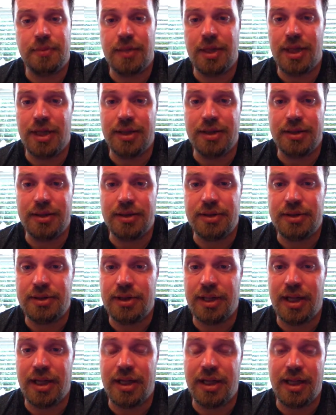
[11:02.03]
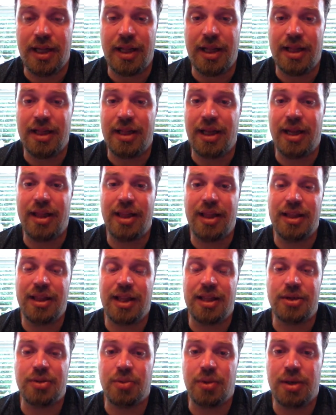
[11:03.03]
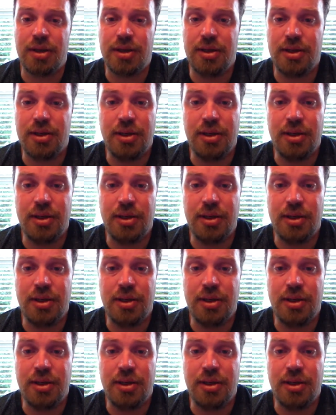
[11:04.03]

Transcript: I think that's what